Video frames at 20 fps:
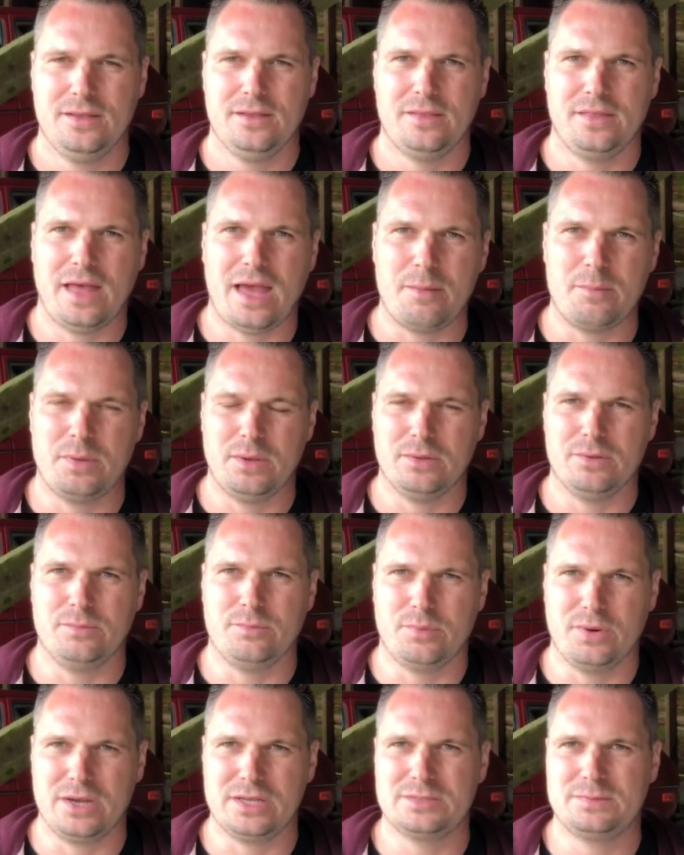that
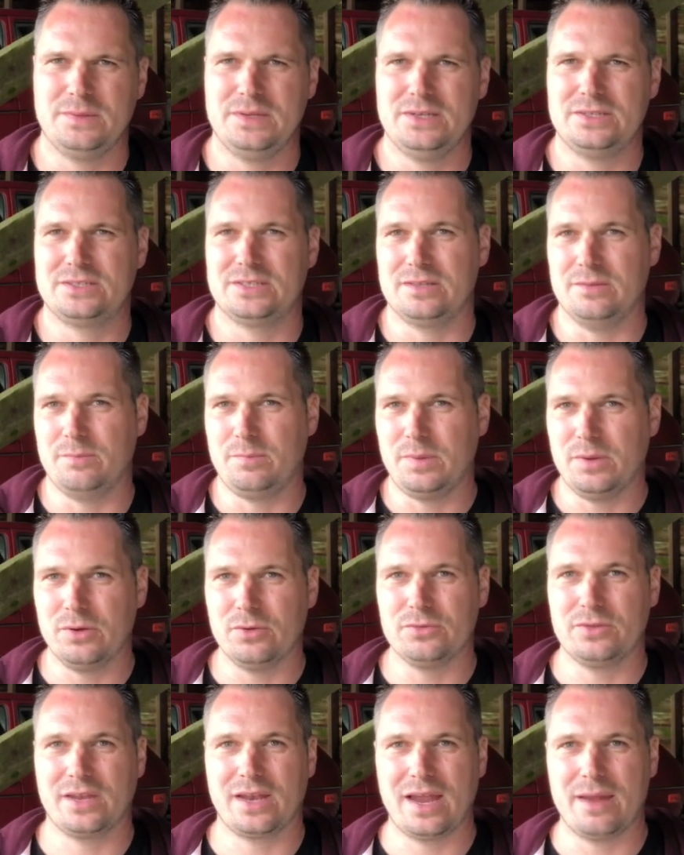build brings me to the
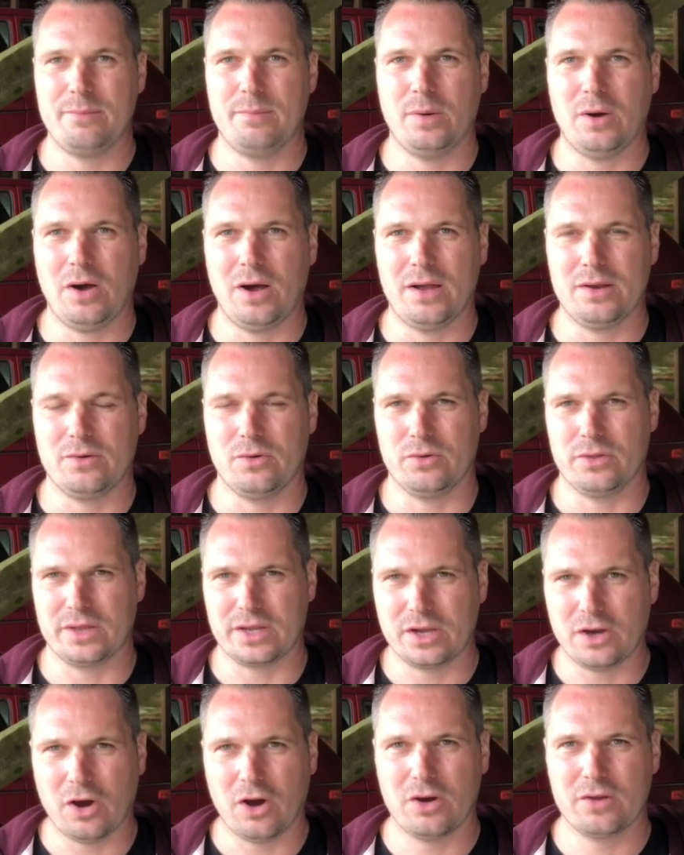build that I bought, or the
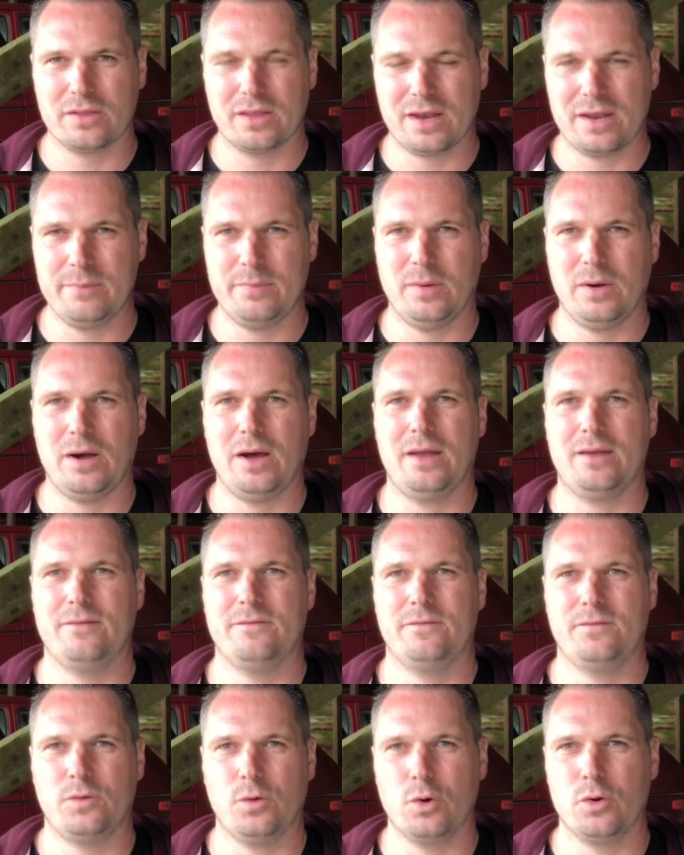car that I bought
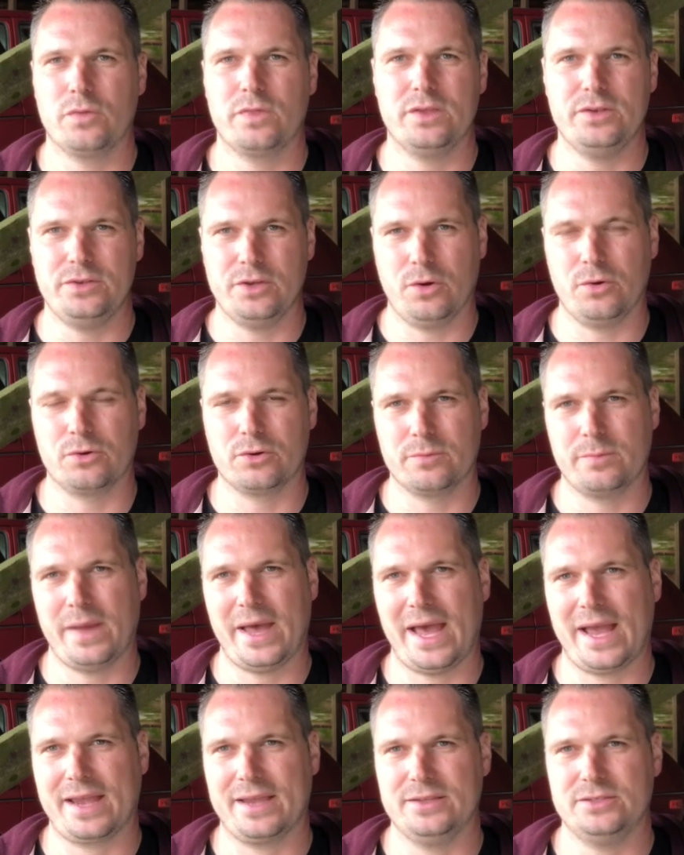for the donor
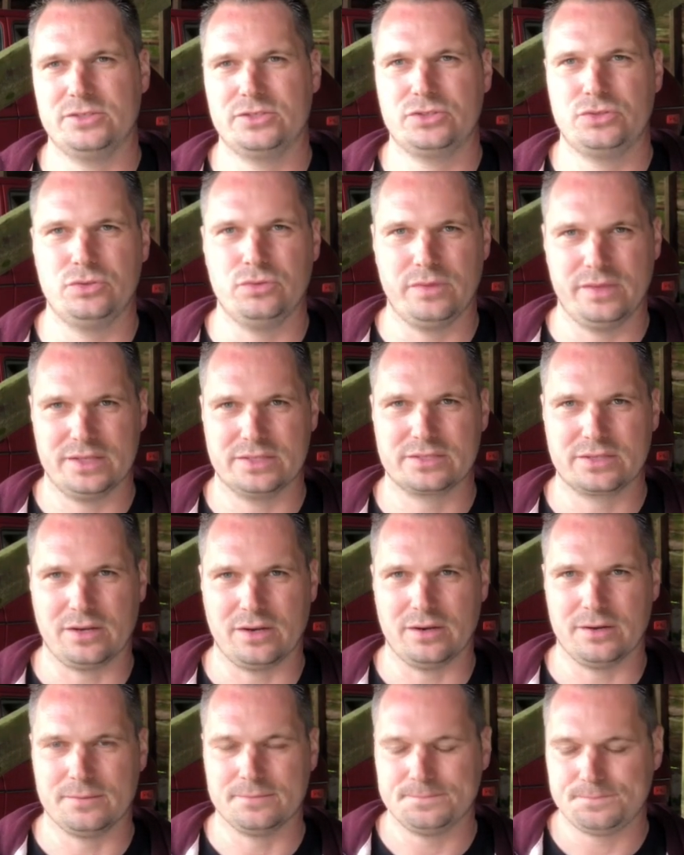package to this
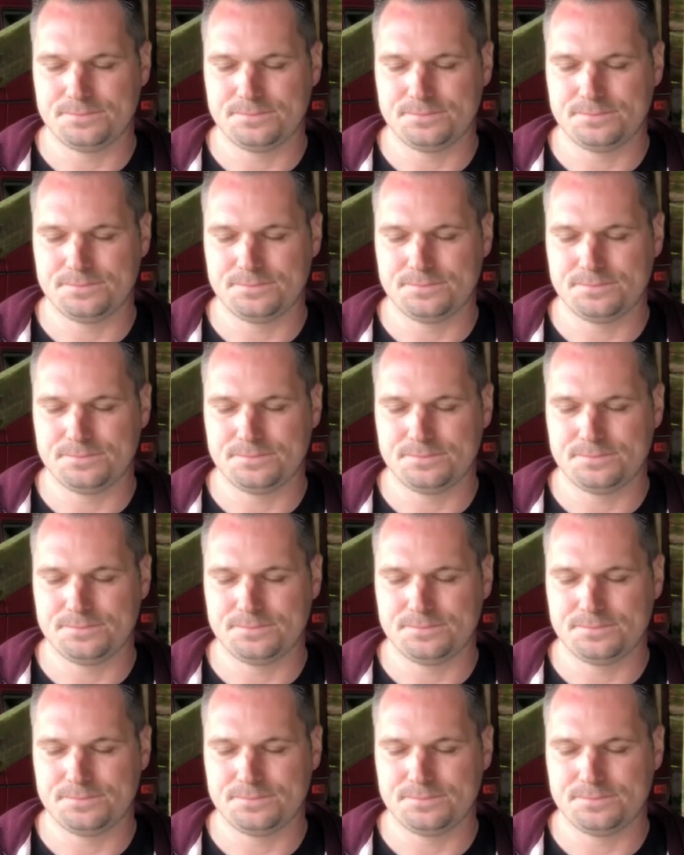car.